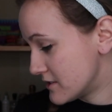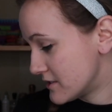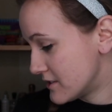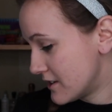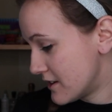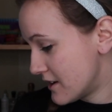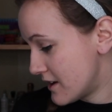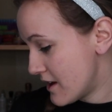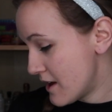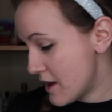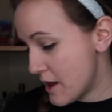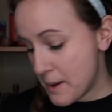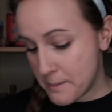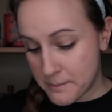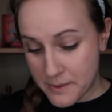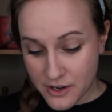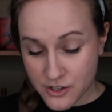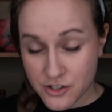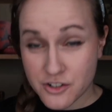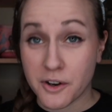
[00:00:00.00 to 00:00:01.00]

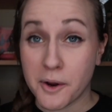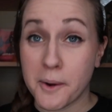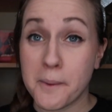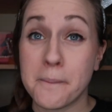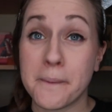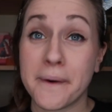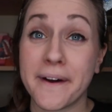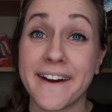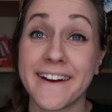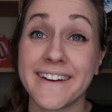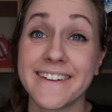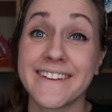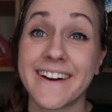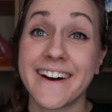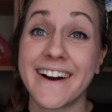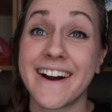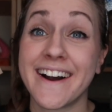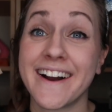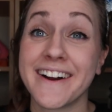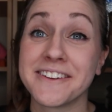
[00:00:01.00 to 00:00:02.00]
I'm not sure, but
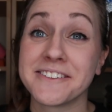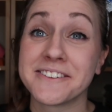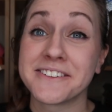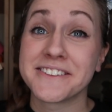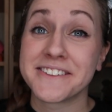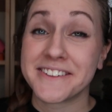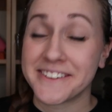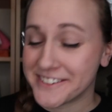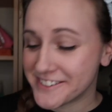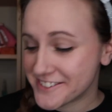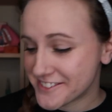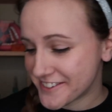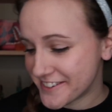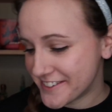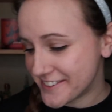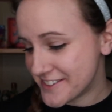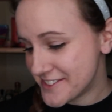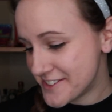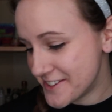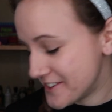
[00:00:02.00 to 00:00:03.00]
I really
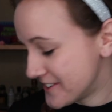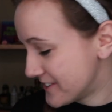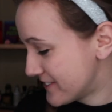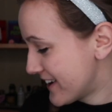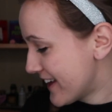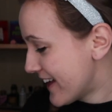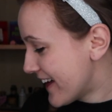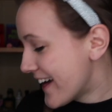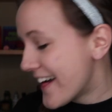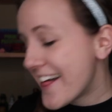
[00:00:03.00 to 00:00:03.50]
enjoy the two